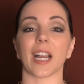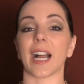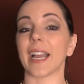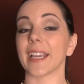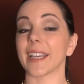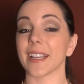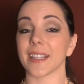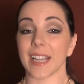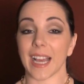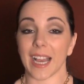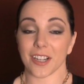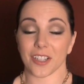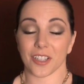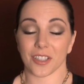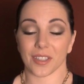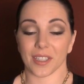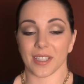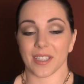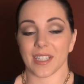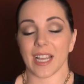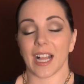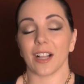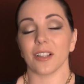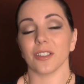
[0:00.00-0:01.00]
I can
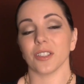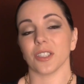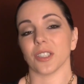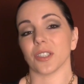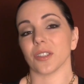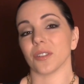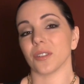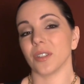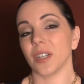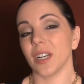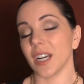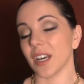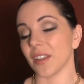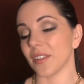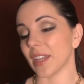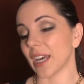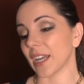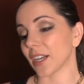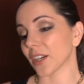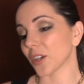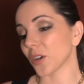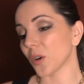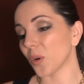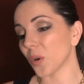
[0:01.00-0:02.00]
actually tell you
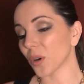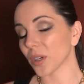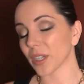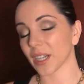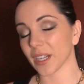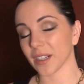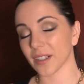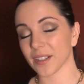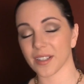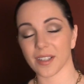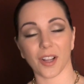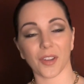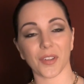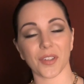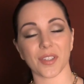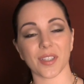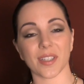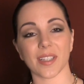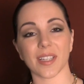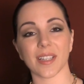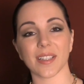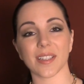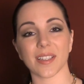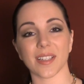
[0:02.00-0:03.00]
that according to all the
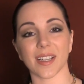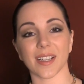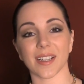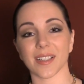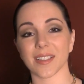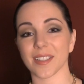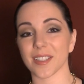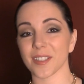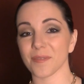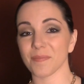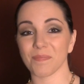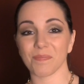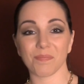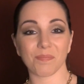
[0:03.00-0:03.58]
statistics,